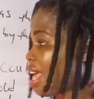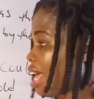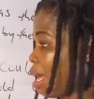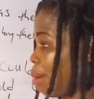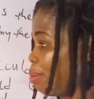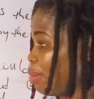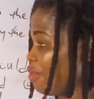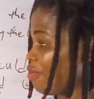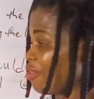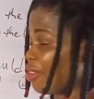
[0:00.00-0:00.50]

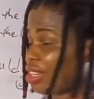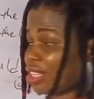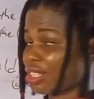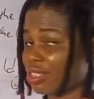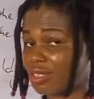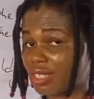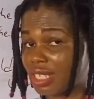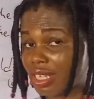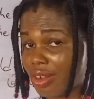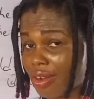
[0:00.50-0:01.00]
I believe you already
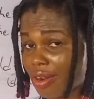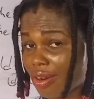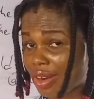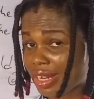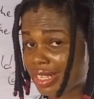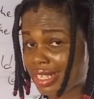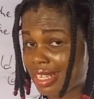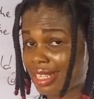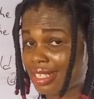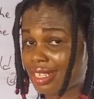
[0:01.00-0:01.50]
know the
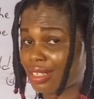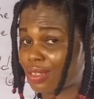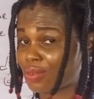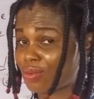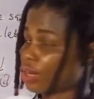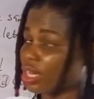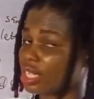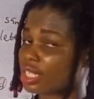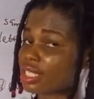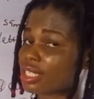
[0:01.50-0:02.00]
correct answer.
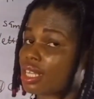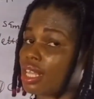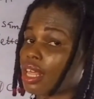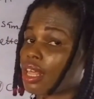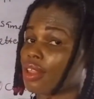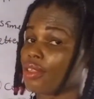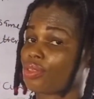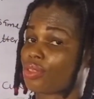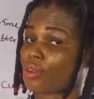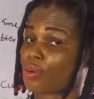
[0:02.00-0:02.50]

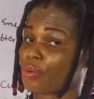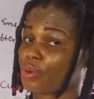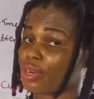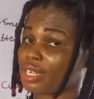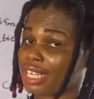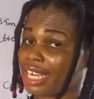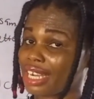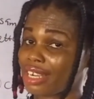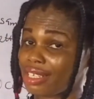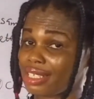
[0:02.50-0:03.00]
The
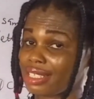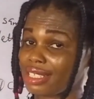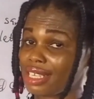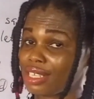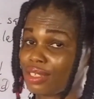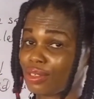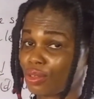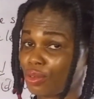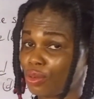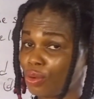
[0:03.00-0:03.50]
word that
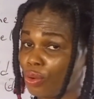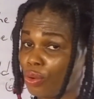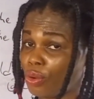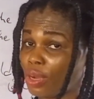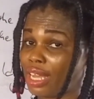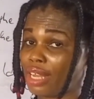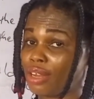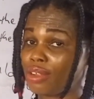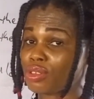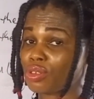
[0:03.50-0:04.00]
contains
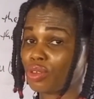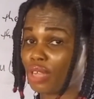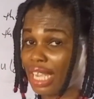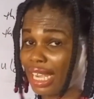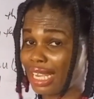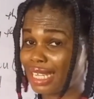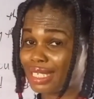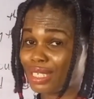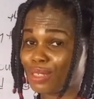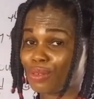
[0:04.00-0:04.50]
oo and also
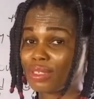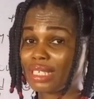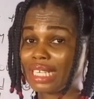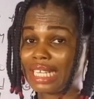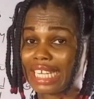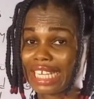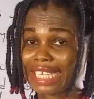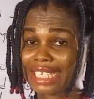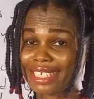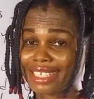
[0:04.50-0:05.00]
ends with
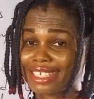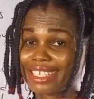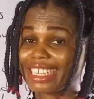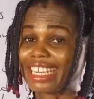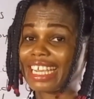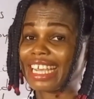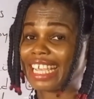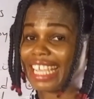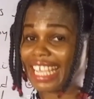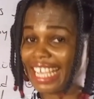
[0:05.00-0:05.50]
the
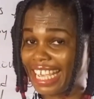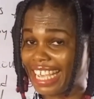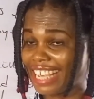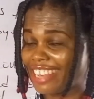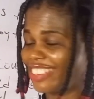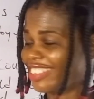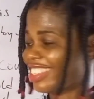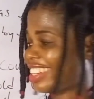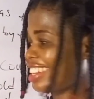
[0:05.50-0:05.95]
letter k.